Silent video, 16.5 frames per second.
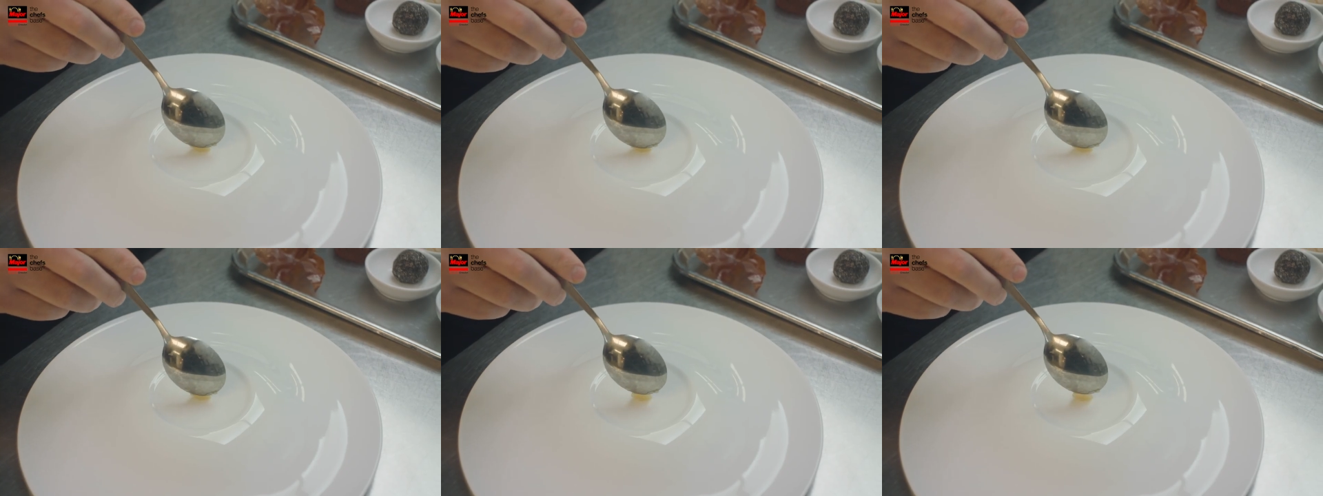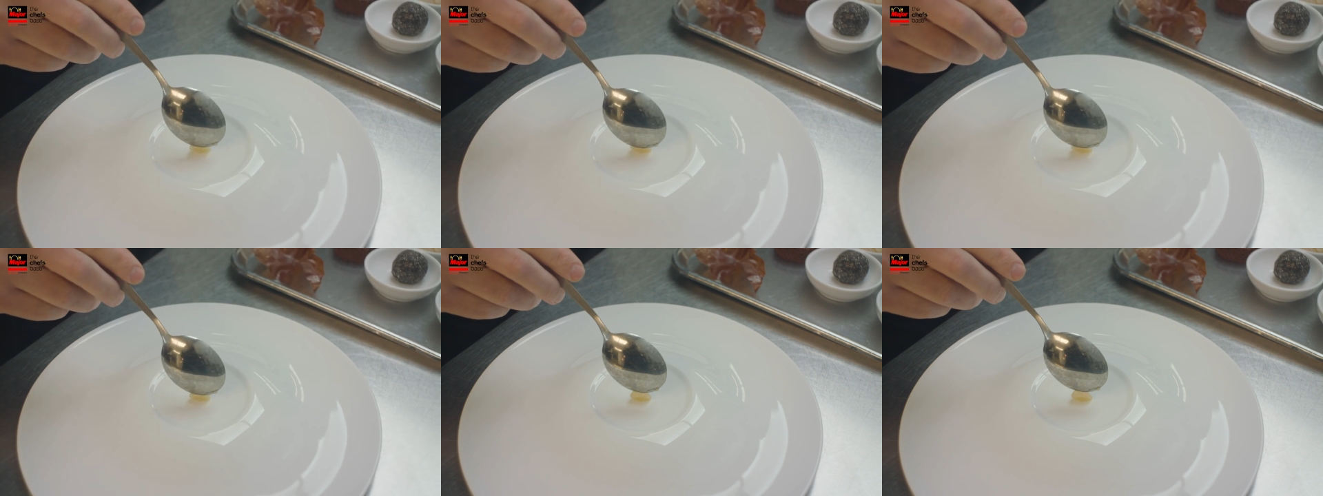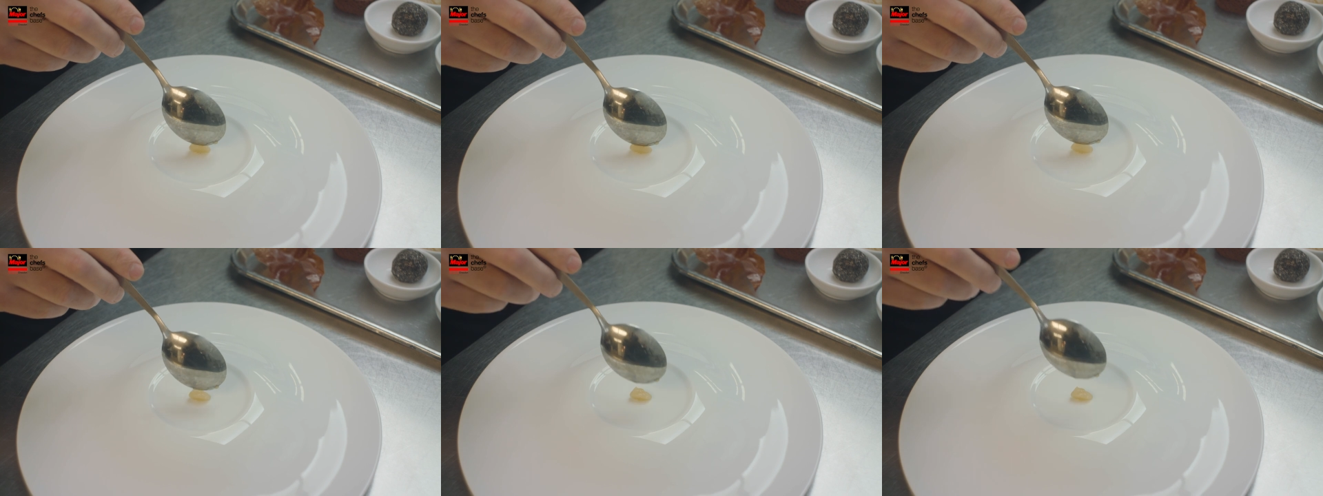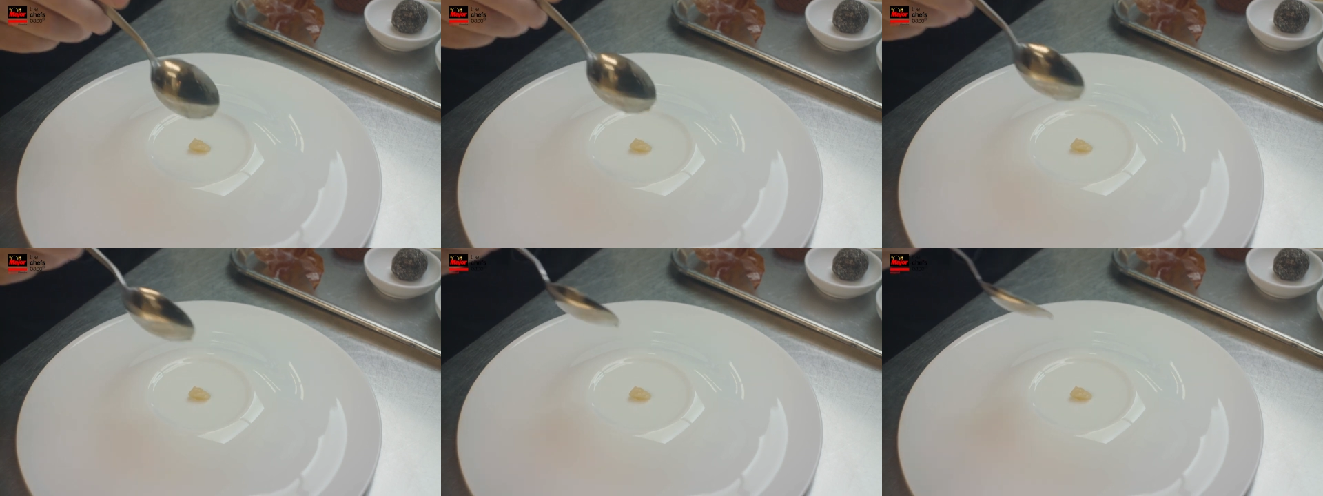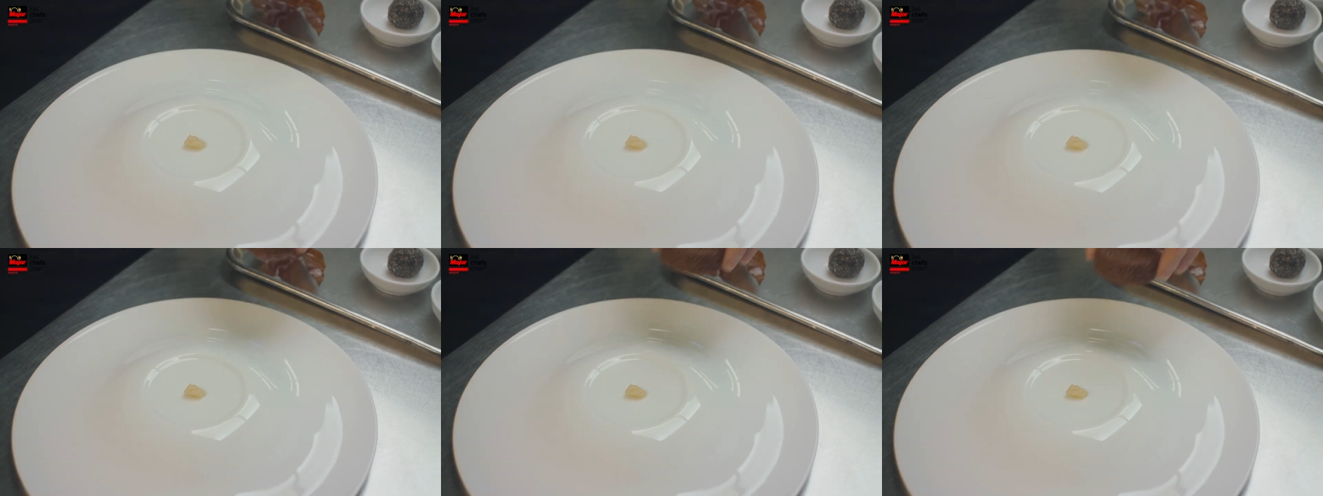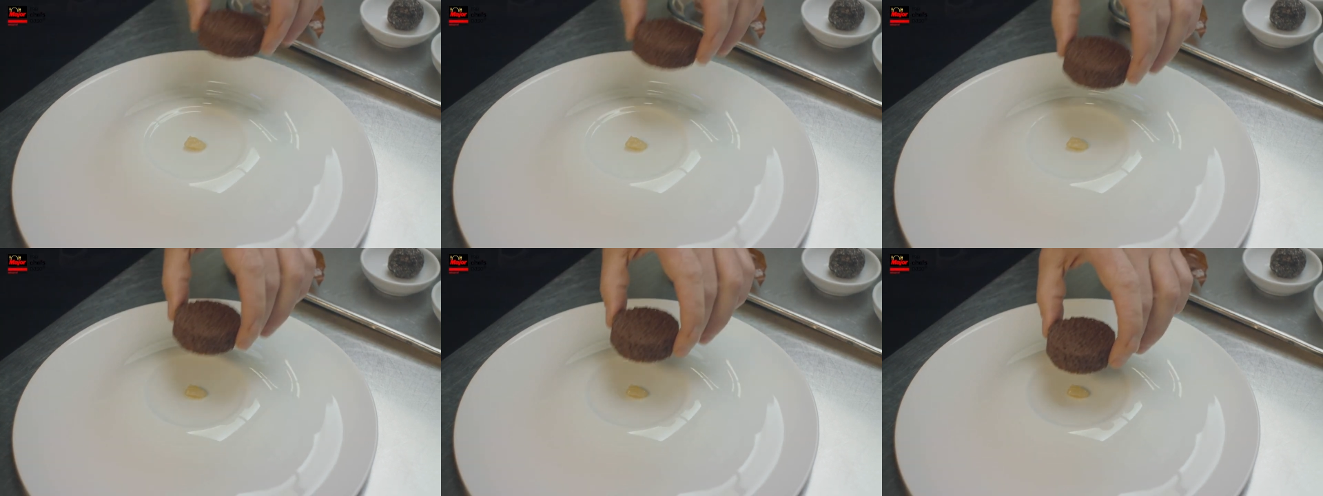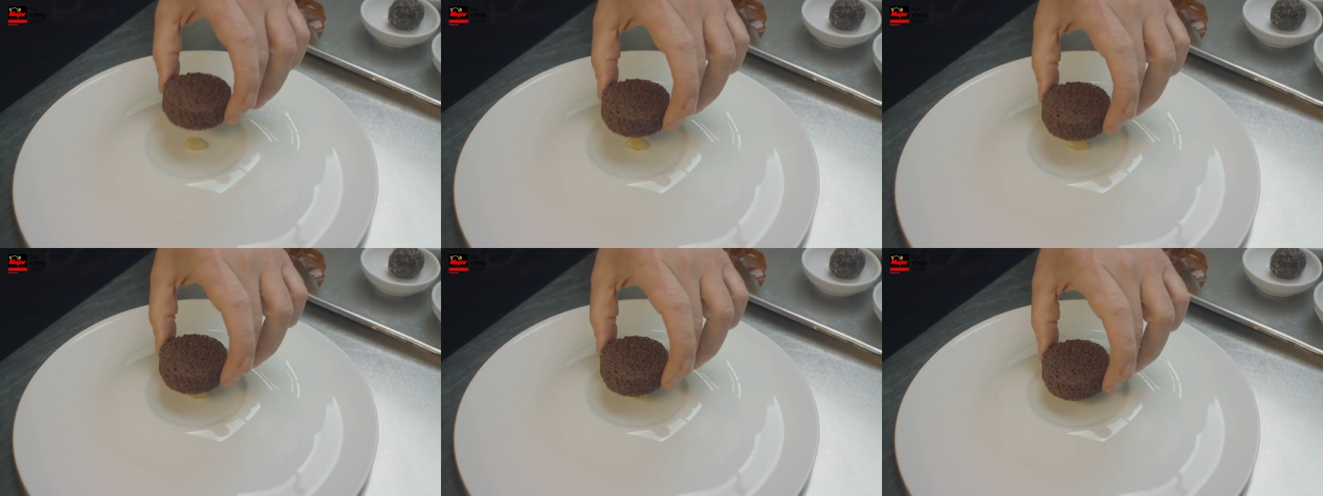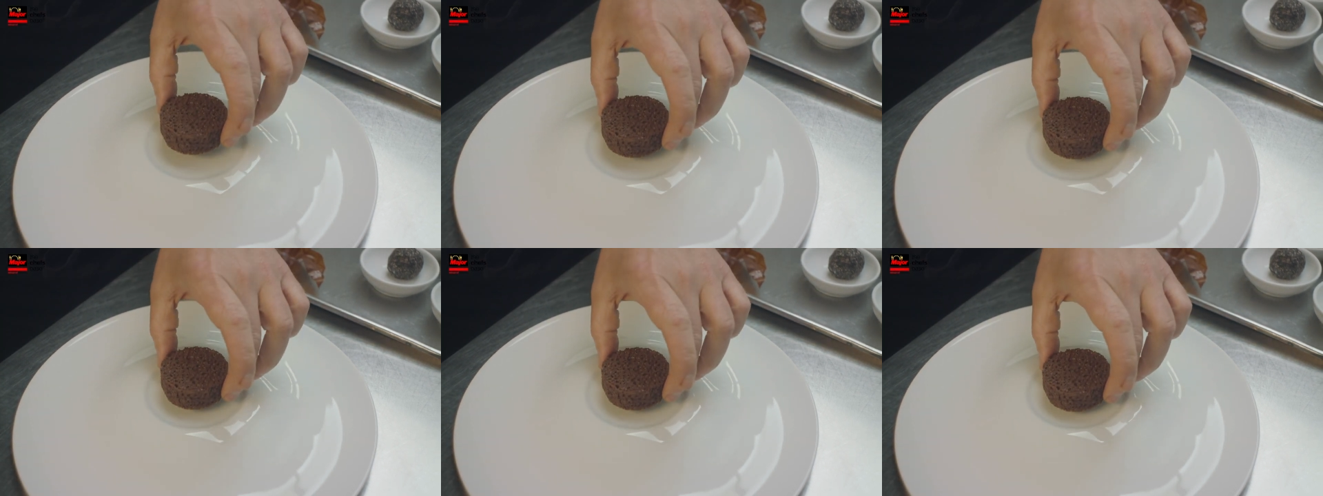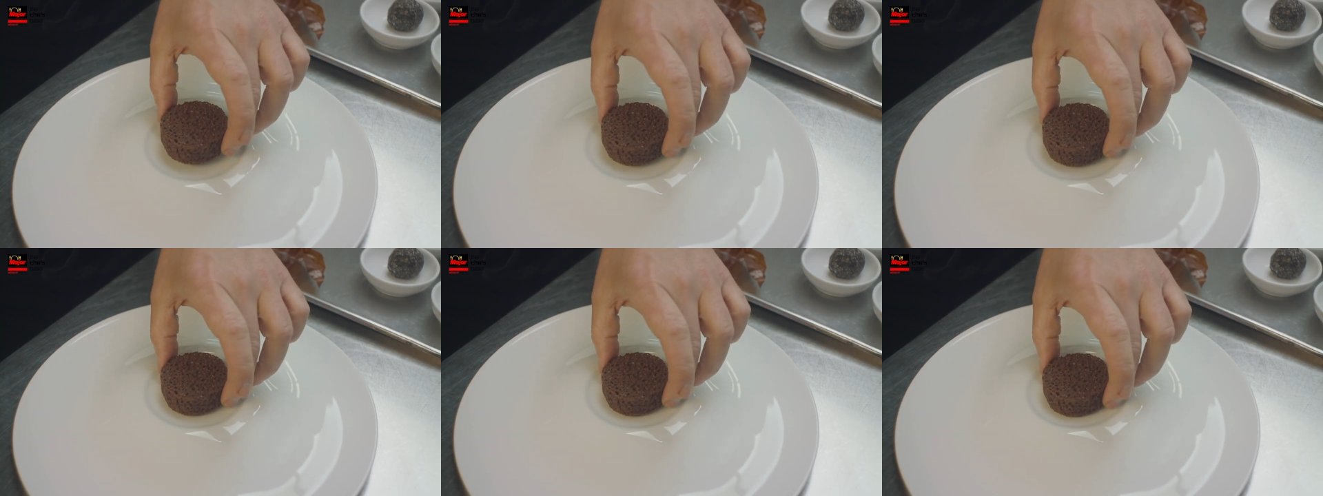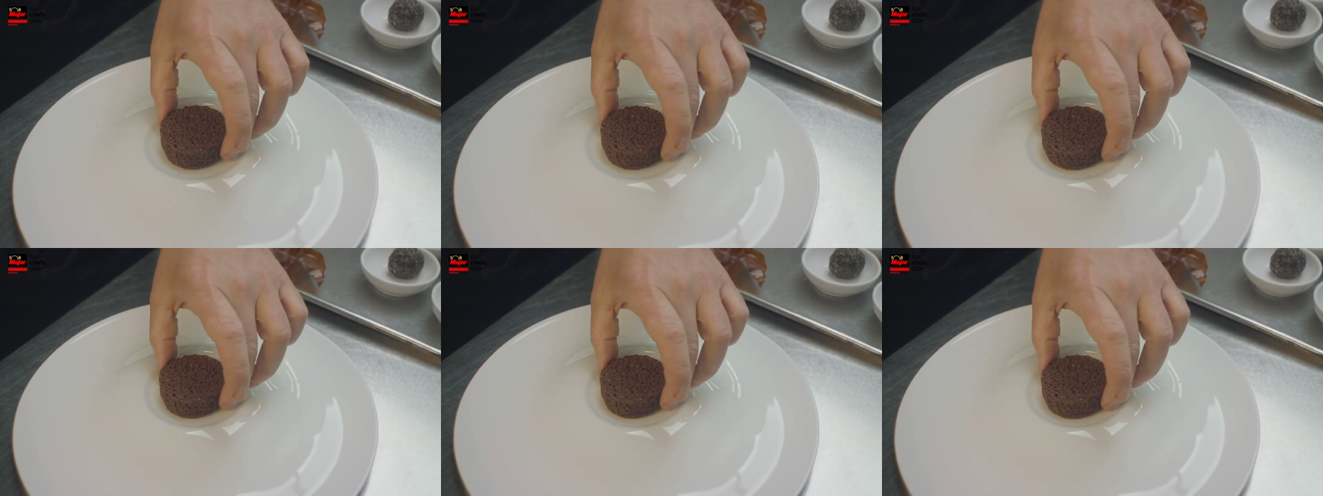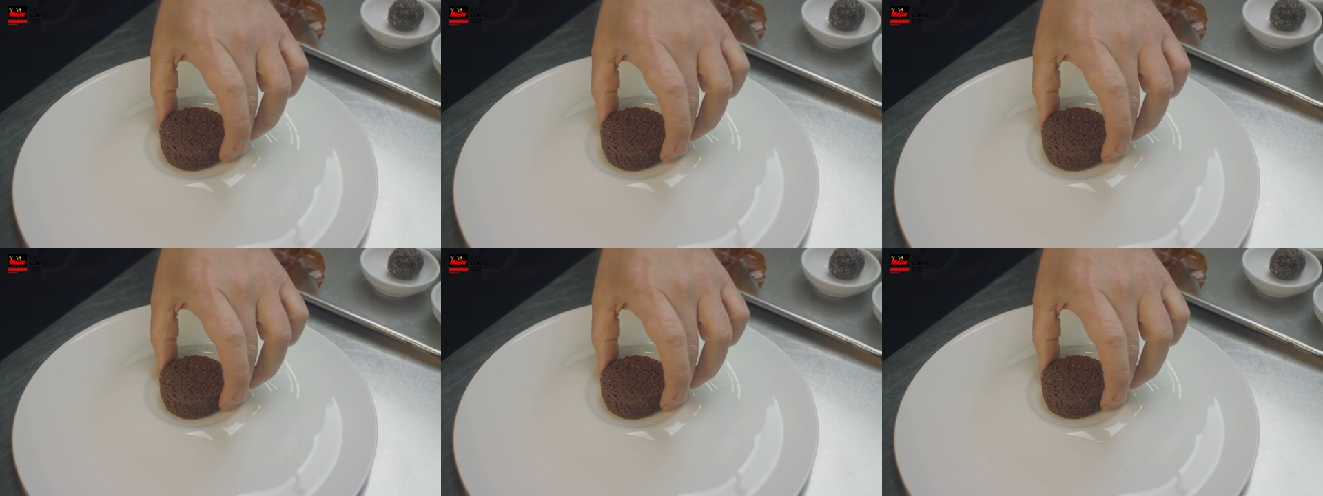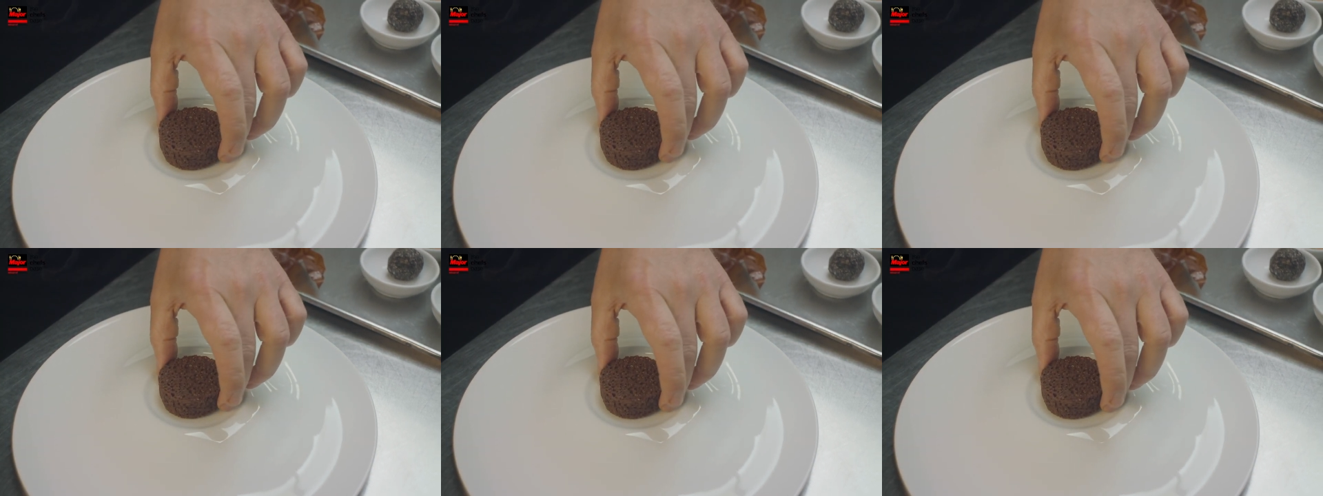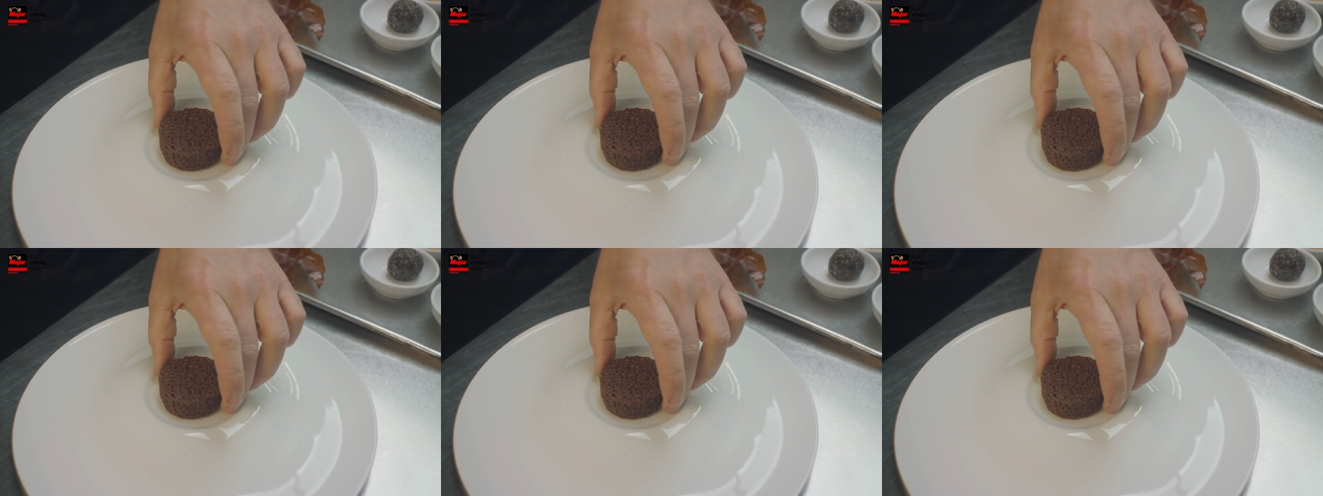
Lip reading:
Nobody's mouth can be seen.